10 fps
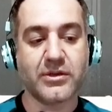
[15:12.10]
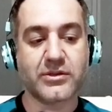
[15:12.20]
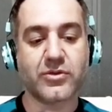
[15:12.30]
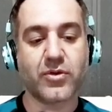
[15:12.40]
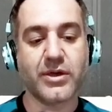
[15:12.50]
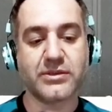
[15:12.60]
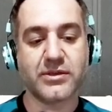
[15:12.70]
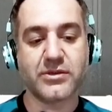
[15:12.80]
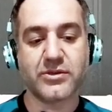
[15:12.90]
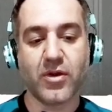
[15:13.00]
this
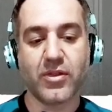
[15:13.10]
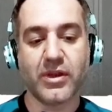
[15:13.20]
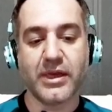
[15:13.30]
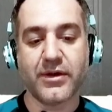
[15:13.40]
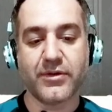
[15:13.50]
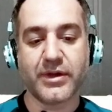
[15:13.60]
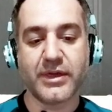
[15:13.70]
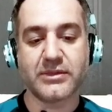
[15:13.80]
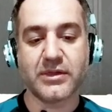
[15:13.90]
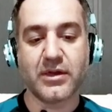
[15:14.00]
horizontal
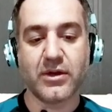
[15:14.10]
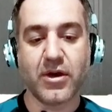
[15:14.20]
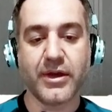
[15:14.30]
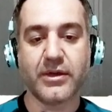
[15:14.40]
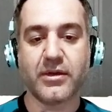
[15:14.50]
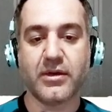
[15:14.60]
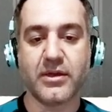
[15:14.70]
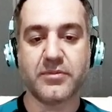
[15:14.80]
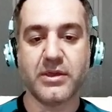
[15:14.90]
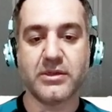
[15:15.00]
red line,
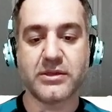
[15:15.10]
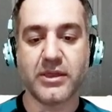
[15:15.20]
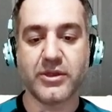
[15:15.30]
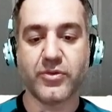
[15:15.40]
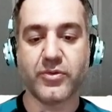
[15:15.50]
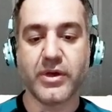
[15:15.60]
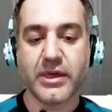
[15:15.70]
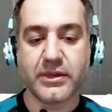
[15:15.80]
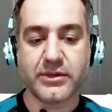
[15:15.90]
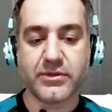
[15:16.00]
let me tell you.
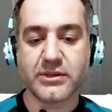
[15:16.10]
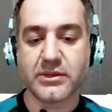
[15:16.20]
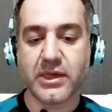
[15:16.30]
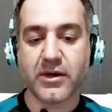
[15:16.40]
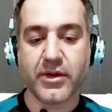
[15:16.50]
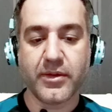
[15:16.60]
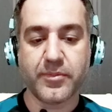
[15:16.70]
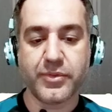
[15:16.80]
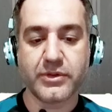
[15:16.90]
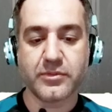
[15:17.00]
The reason that I
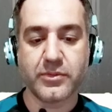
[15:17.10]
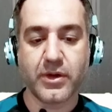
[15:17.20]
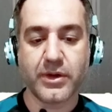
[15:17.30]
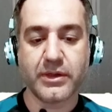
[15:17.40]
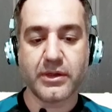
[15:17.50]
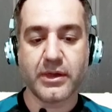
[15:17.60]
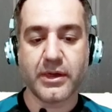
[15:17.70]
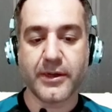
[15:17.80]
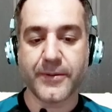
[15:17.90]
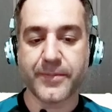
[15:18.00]
put my
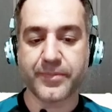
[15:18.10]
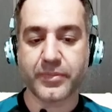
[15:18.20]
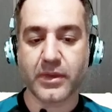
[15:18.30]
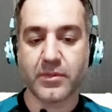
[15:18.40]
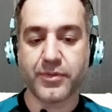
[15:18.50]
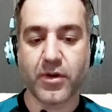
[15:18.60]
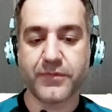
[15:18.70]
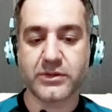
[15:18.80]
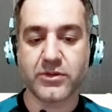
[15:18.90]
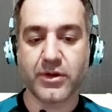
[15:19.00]

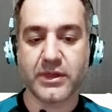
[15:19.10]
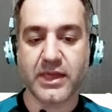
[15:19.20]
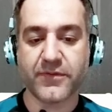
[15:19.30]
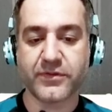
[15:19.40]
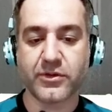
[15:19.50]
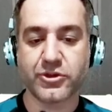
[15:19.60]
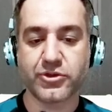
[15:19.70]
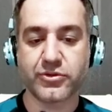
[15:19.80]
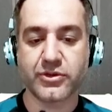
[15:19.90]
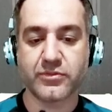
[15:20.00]
profit target after I
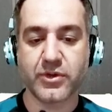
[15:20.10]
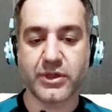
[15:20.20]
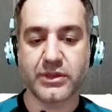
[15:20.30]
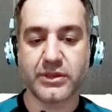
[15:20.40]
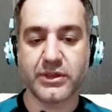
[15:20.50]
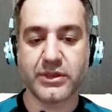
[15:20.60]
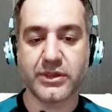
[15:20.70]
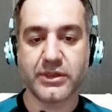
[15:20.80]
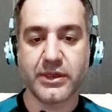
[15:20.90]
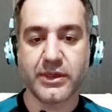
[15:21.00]
shorted market
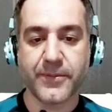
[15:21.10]
here,